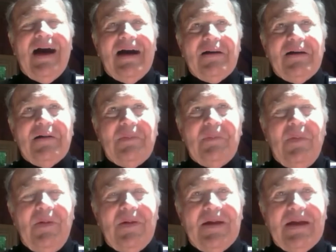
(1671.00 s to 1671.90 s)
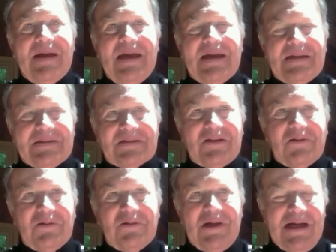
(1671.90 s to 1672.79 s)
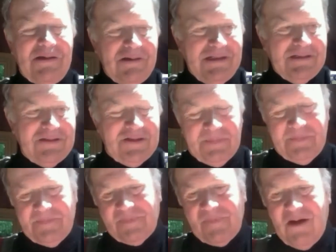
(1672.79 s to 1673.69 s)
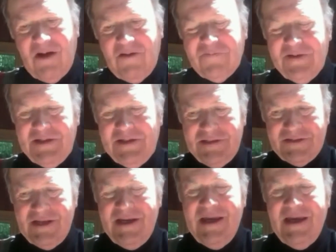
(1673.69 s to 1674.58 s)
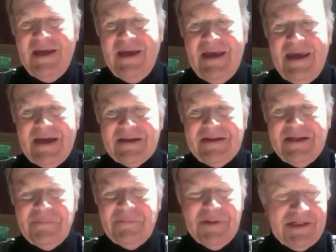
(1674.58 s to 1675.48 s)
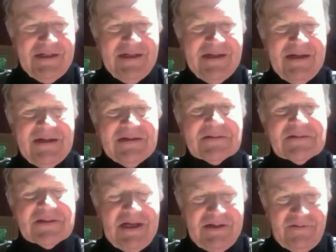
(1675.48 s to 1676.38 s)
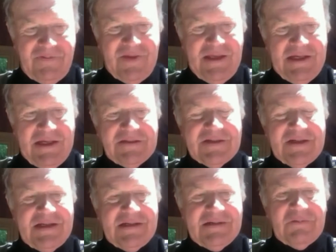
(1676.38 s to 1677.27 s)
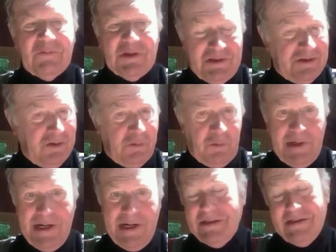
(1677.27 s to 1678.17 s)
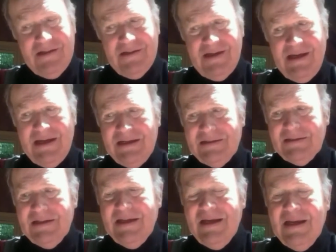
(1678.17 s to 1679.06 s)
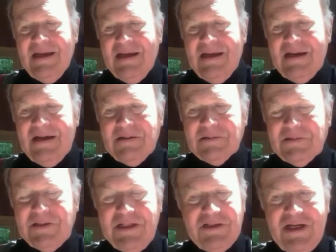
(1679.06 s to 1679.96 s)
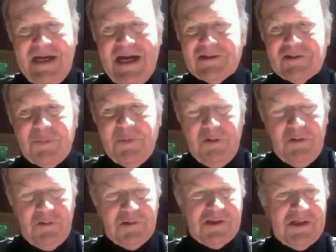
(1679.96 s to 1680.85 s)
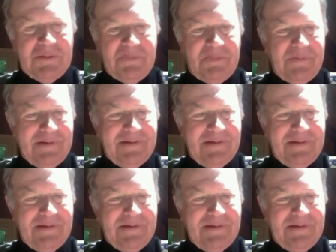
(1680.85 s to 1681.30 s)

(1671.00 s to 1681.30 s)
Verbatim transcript: And so now he's off in his academic side of things, and which is great, and teaching entrepreneurship